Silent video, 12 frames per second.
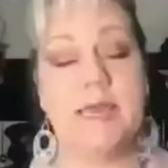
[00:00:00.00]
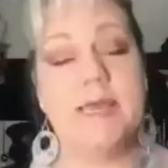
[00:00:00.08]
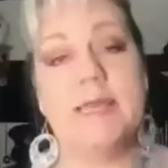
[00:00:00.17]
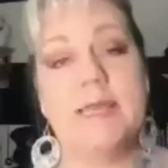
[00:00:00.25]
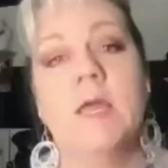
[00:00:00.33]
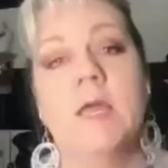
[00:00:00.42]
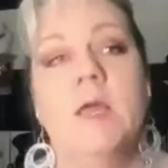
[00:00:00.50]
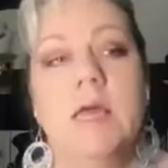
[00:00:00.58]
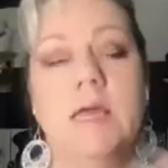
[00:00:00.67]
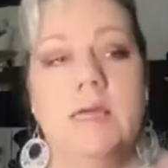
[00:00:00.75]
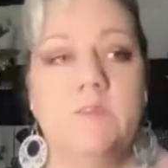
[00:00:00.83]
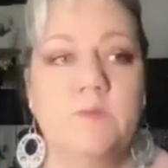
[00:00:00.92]
And
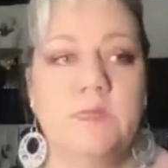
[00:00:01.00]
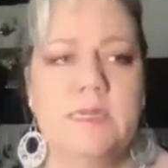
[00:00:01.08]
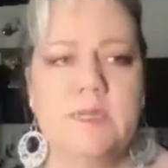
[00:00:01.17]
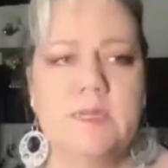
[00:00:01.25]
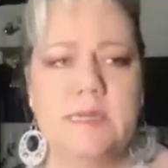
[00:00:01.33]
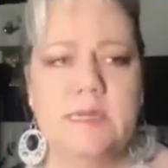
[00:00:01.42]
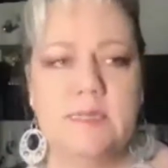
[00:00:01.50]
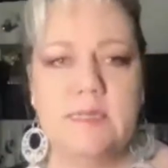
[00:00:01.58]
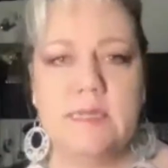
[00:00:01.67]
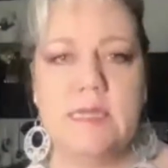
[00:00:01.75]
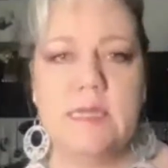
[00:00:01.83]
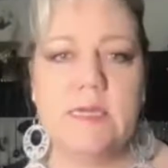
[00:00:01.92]
it's really great to
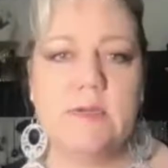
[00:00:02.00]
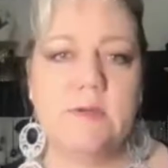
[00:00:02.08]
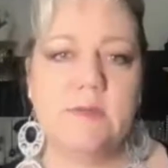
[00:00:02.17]
hear